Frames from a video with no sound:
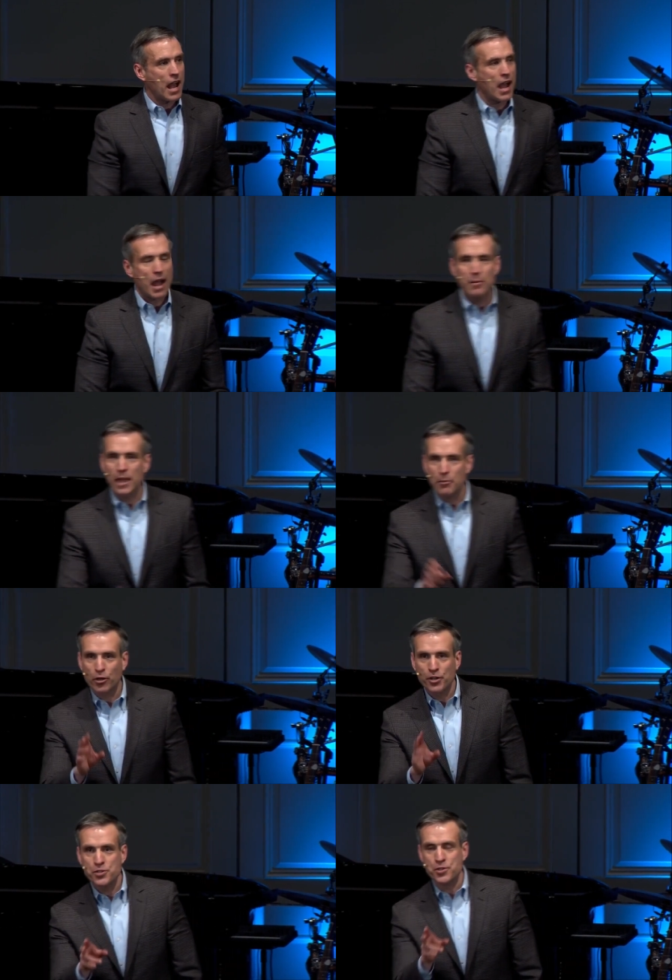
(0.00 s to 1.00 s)
I, I became a
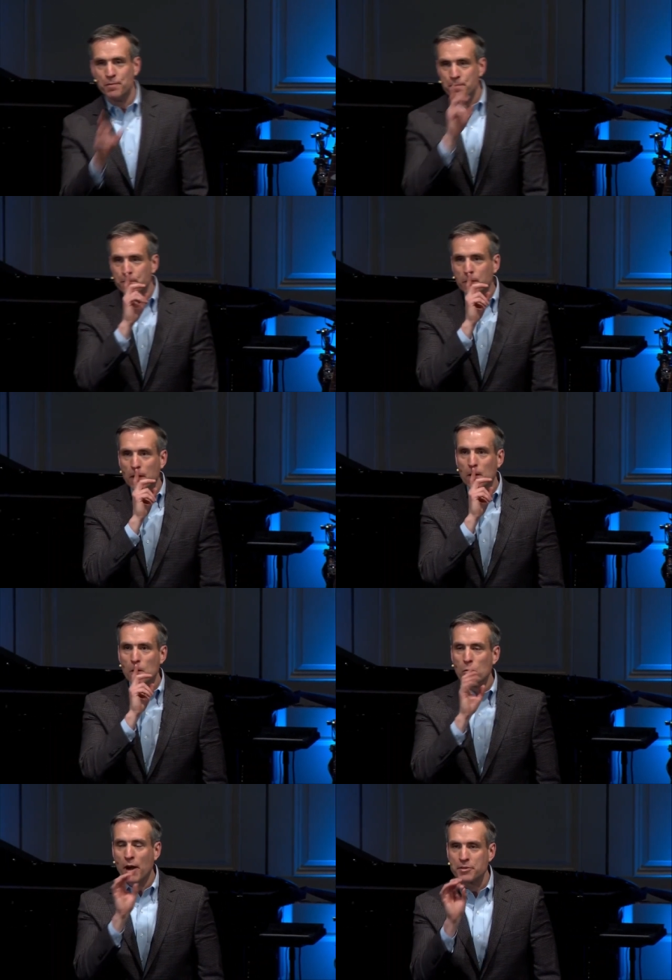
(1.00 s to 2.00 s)
Christian
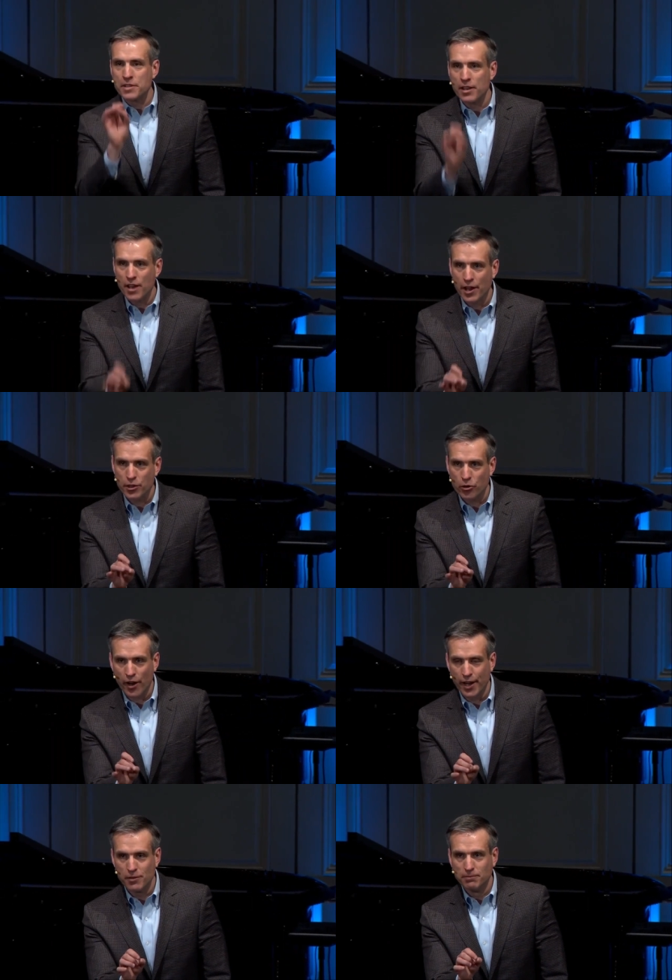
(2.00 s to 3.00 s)
when I was in the ninth
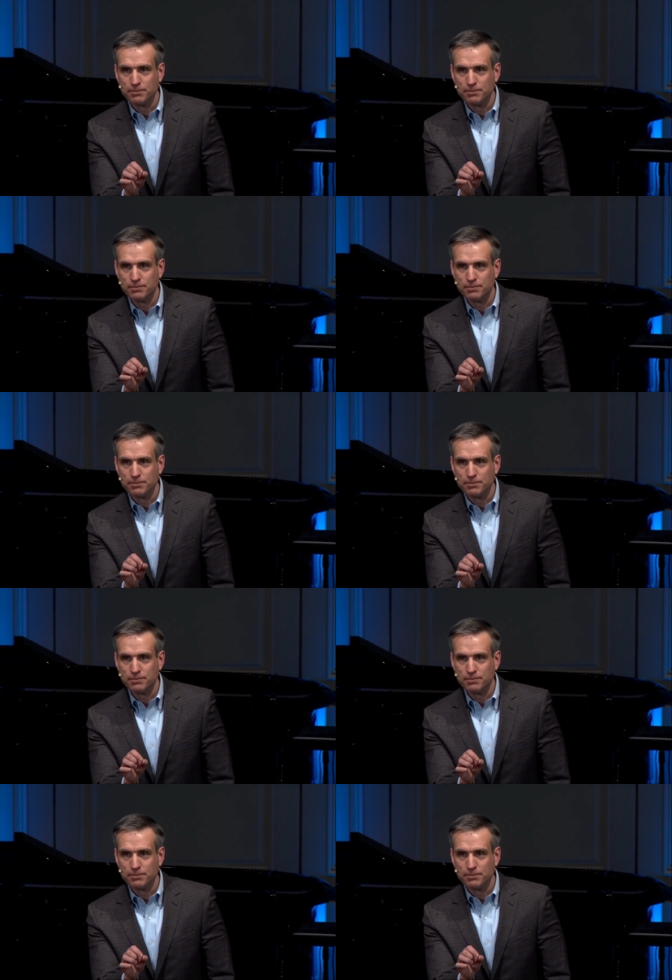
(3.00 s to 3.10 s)
grade.